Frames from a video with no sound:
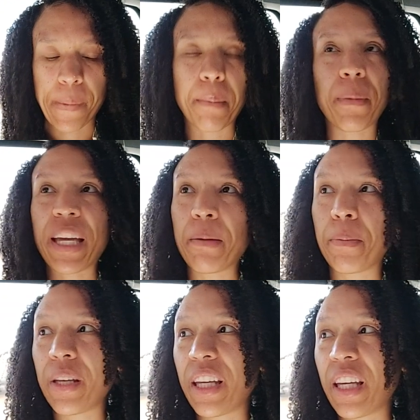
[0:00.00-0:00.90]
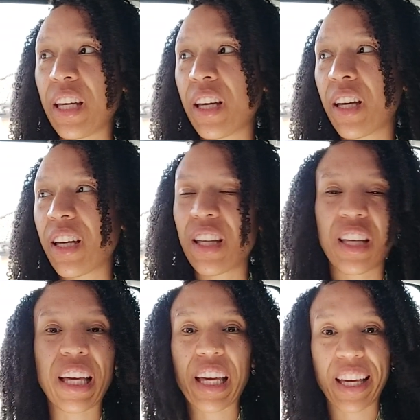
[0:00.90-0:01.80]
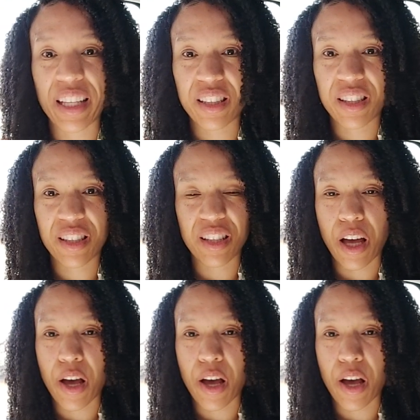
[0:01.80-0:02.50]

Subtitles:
Maybe it's